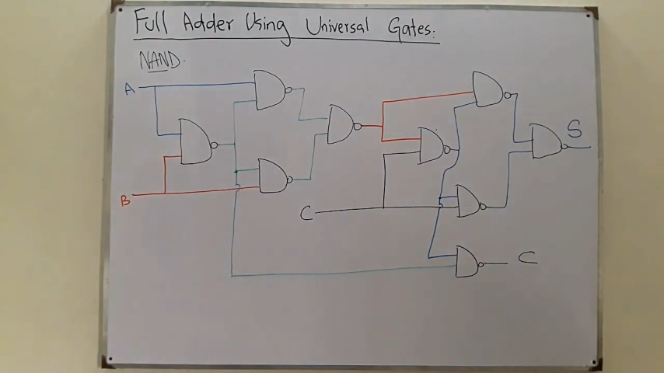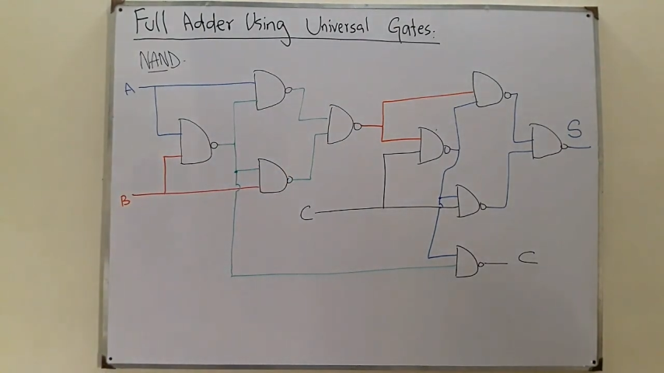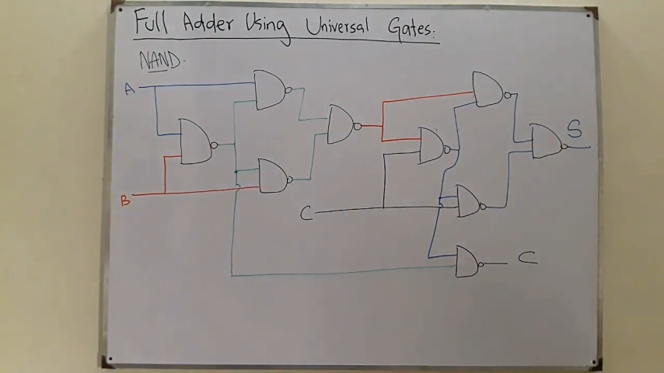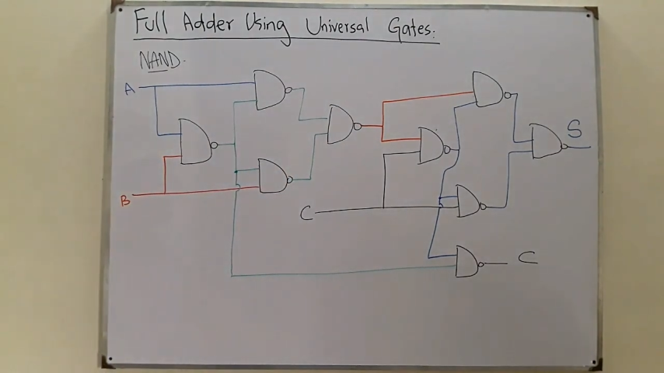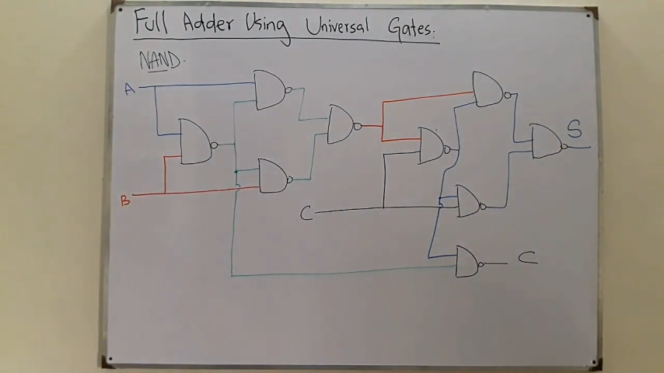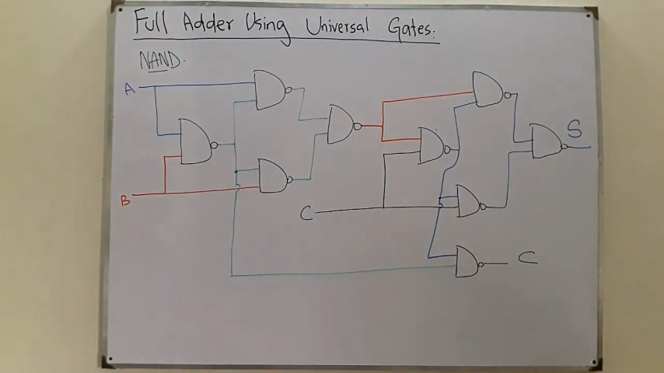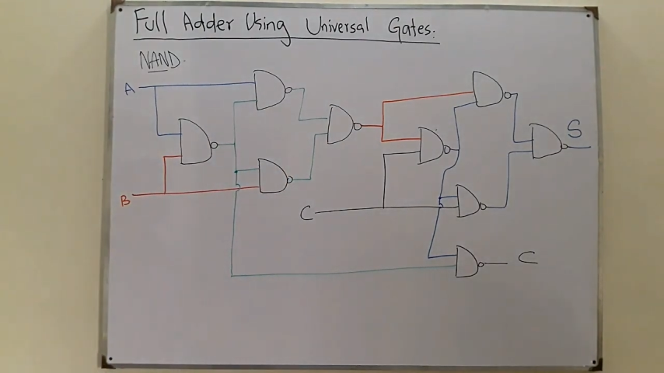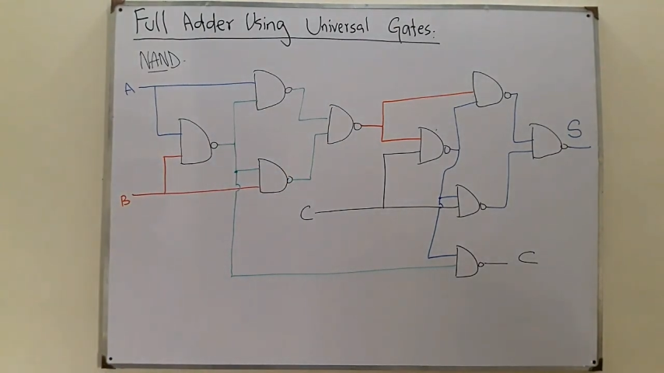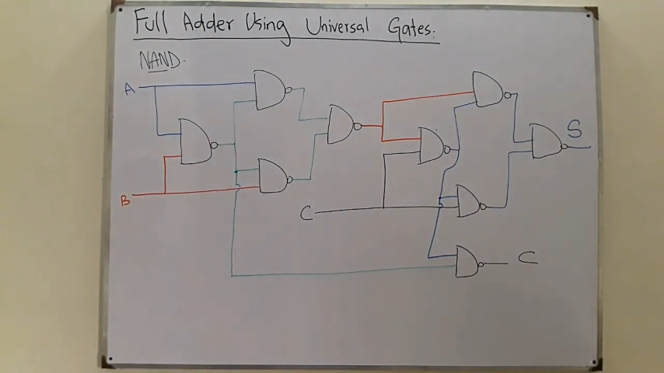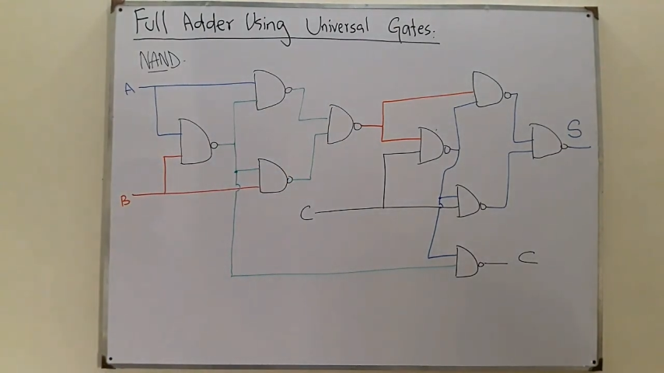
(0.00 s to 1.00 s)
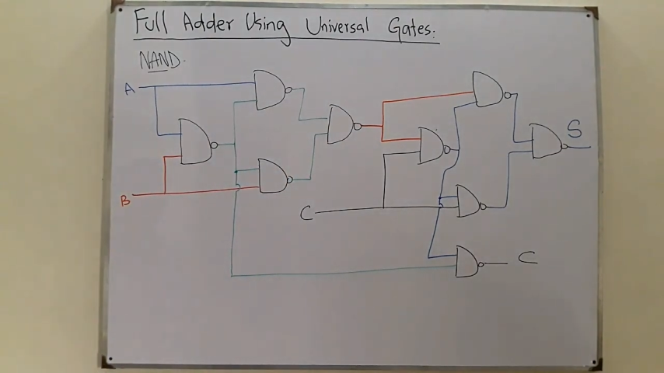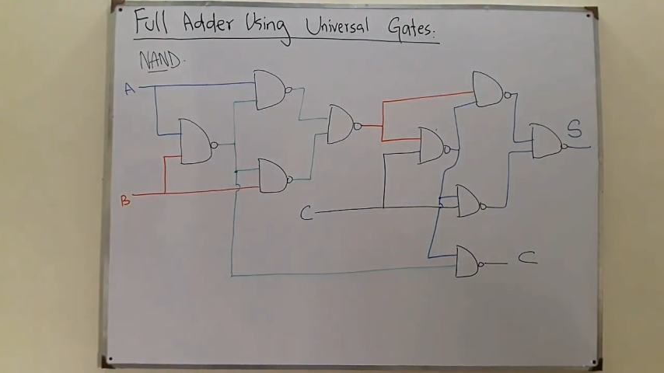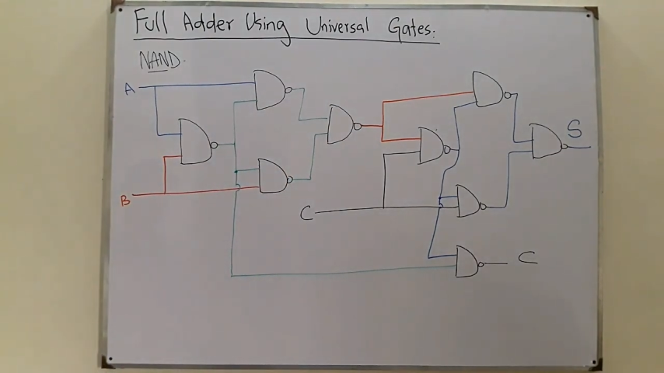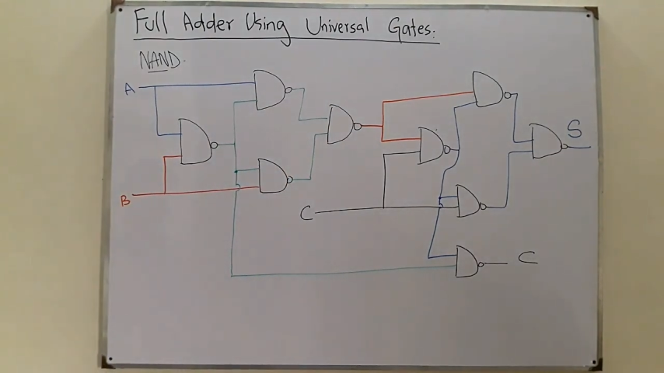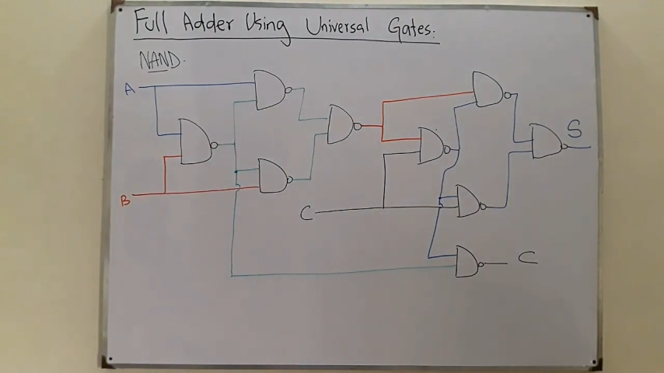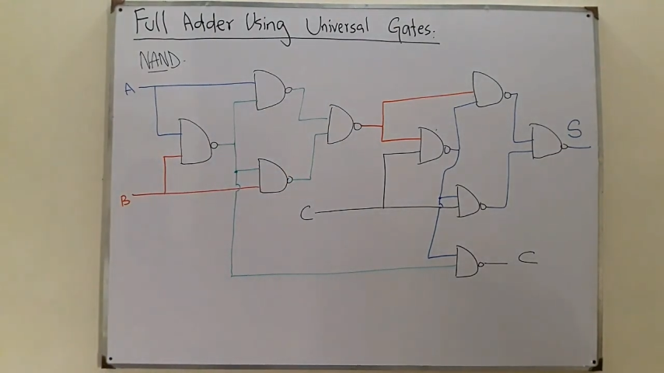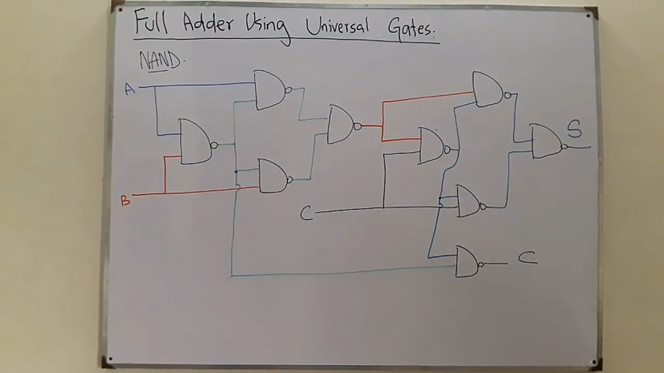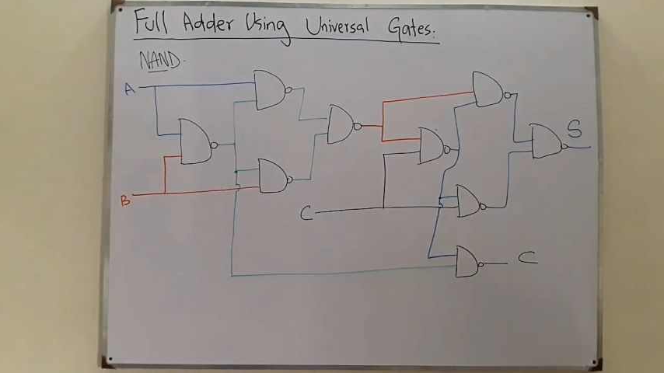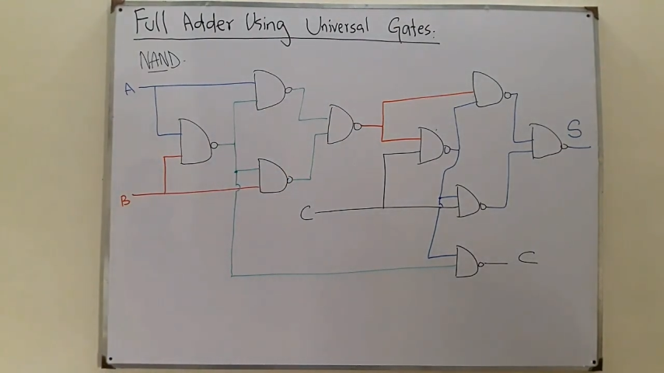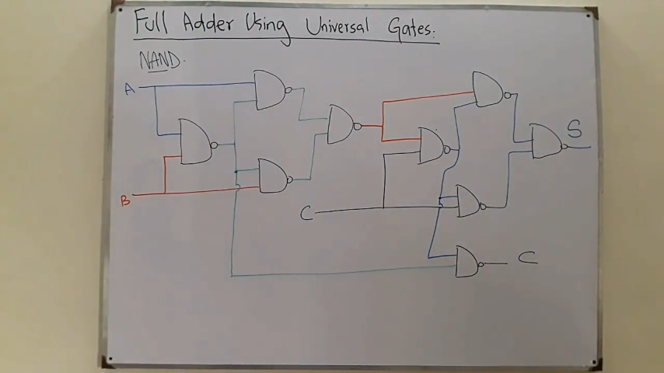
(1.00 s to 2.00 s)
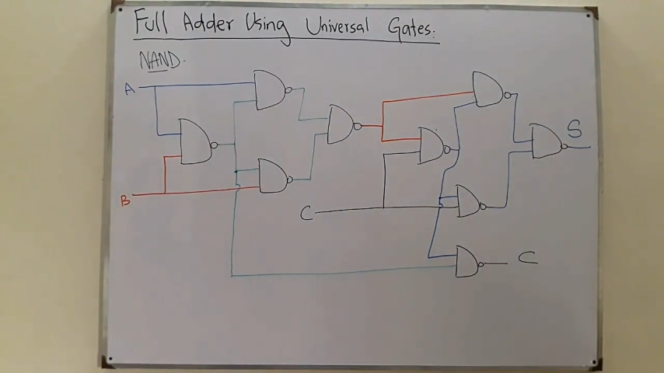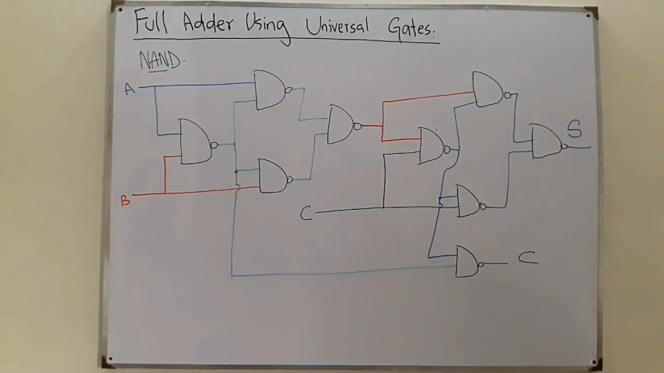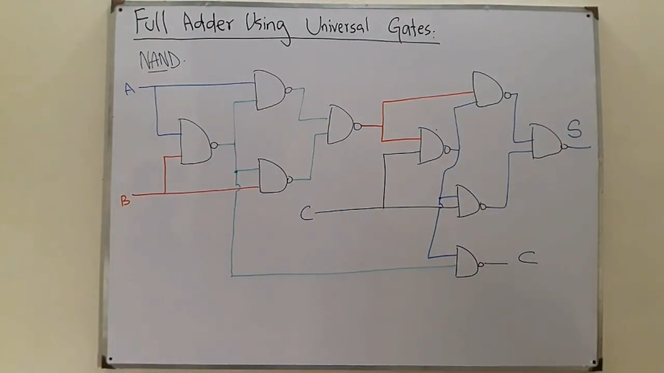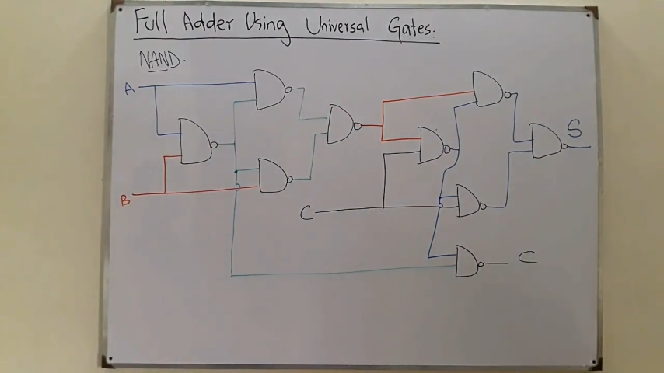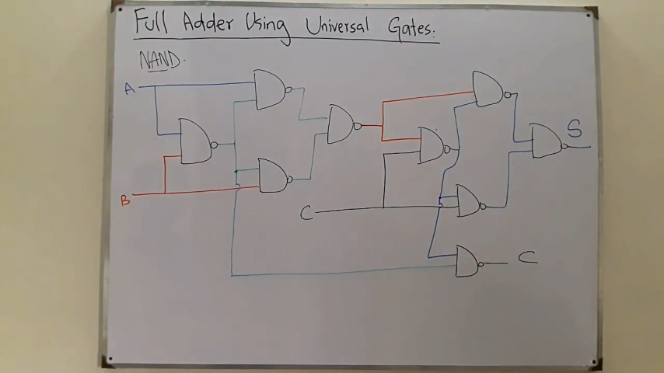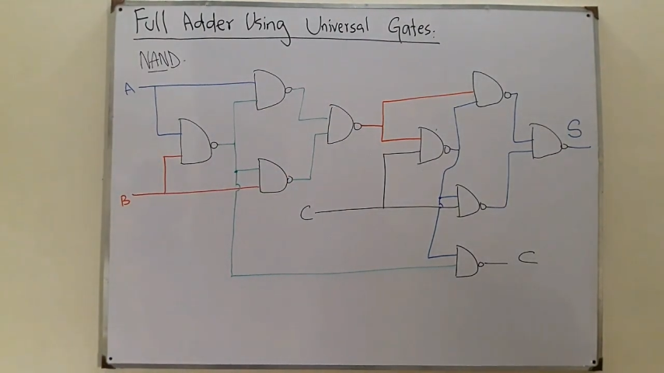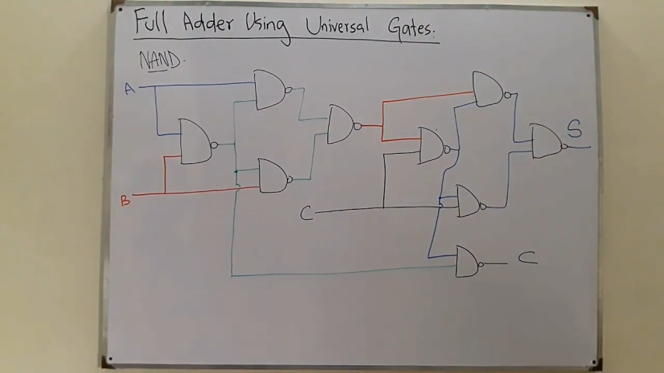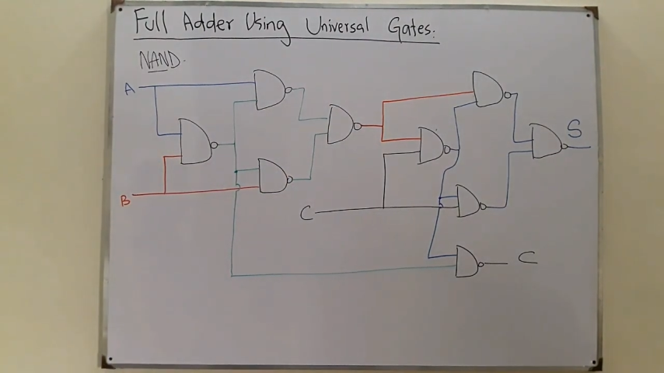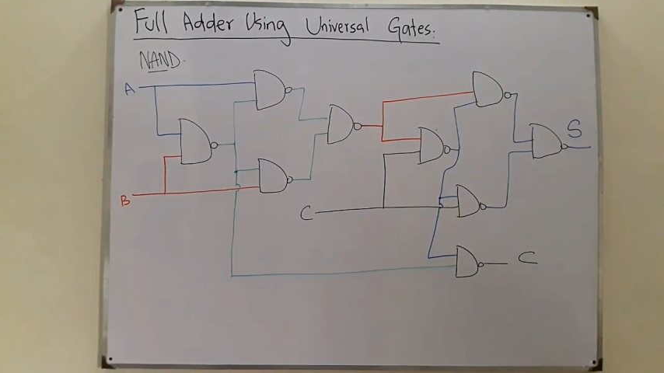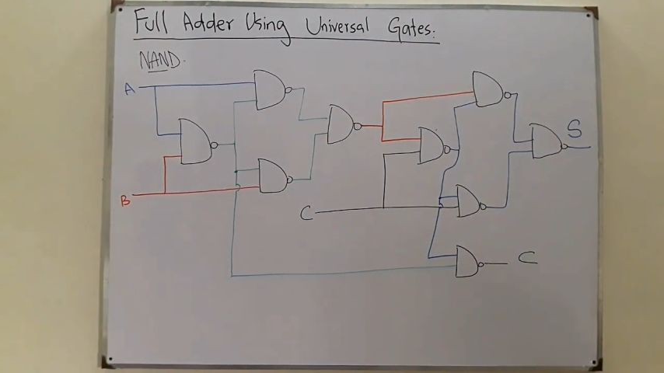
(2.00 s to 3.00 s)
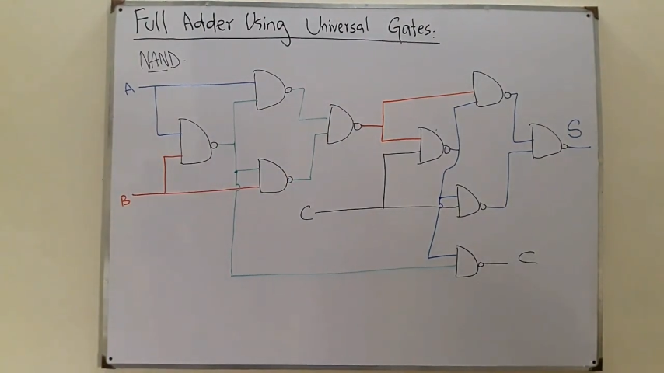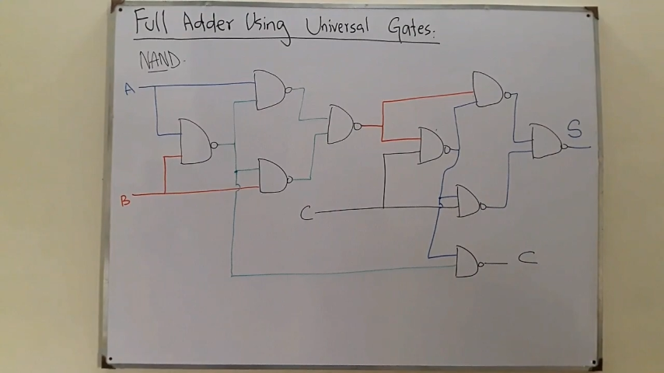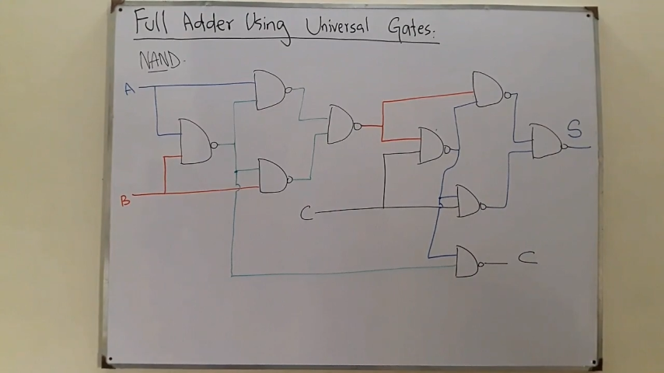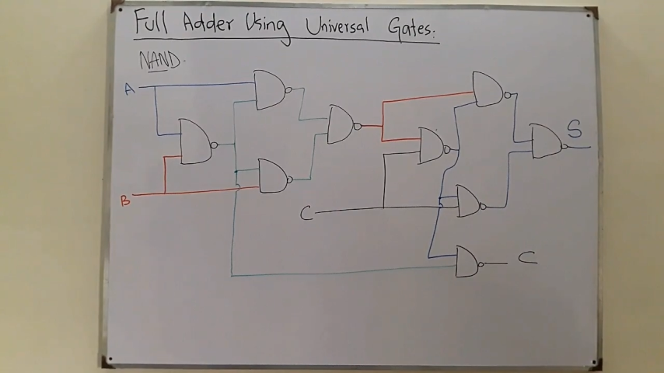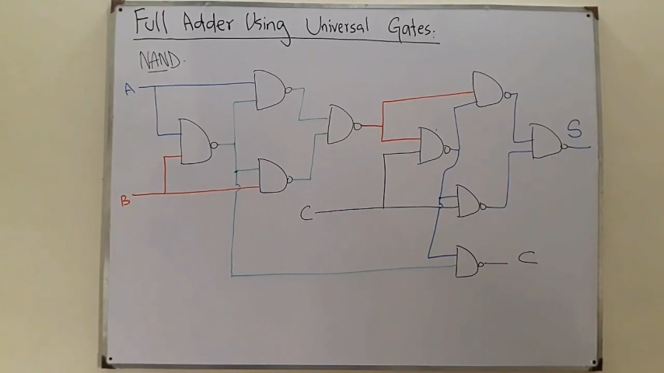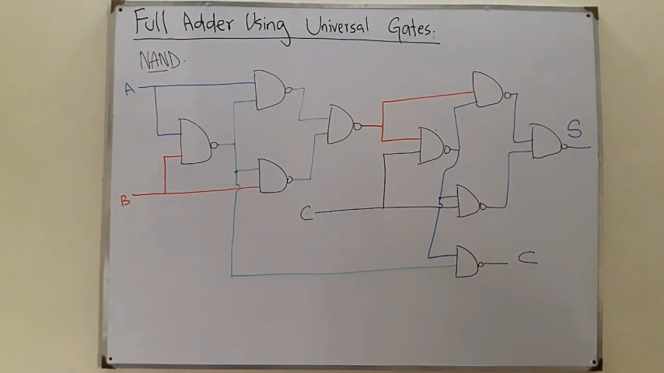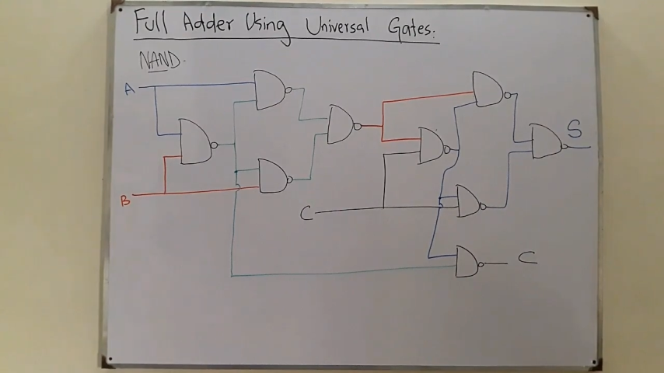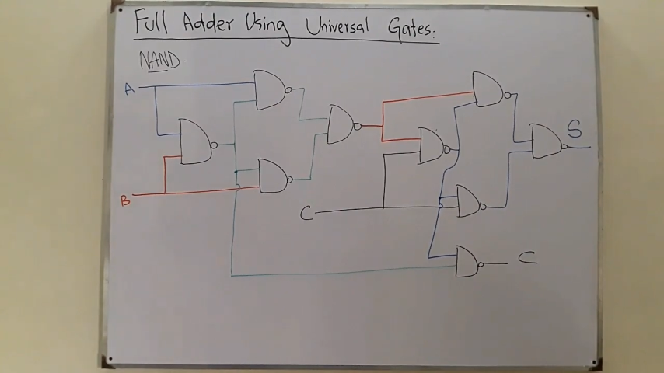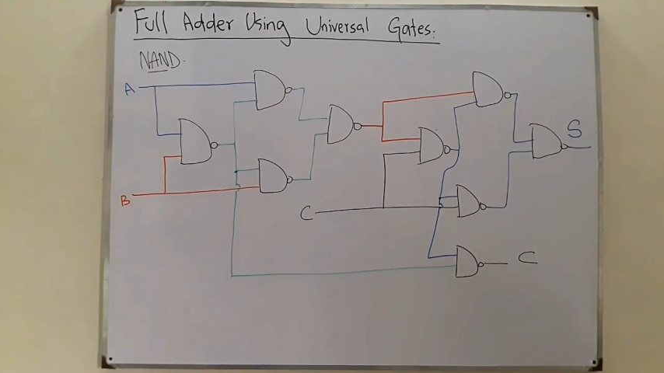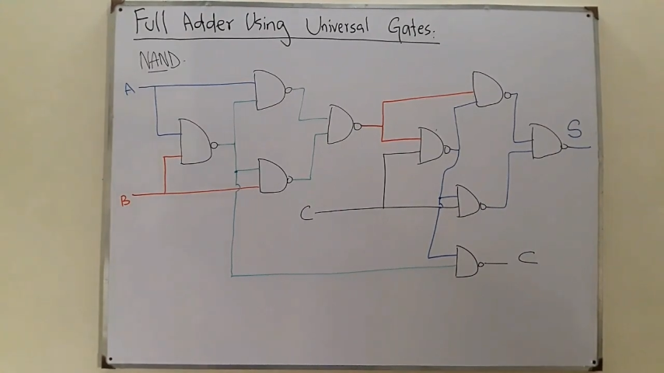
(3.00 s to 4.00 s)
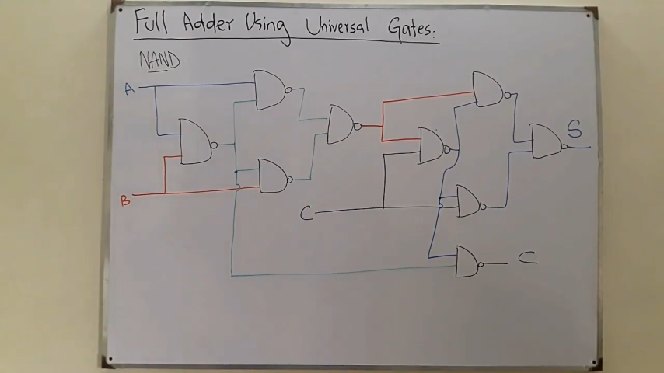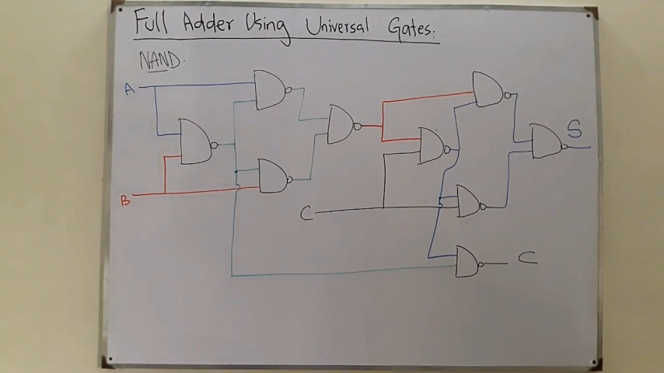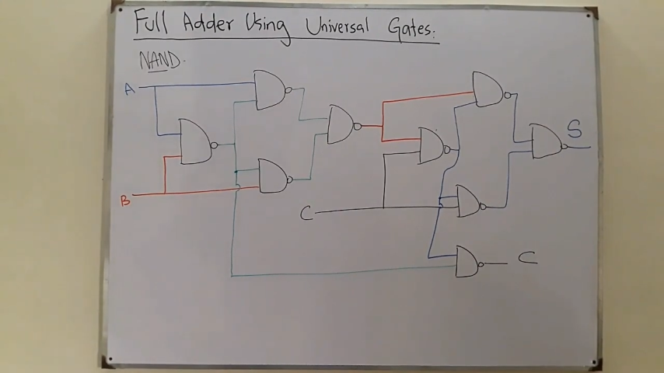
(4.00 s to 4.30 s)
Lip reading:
[unreadable: no face in view]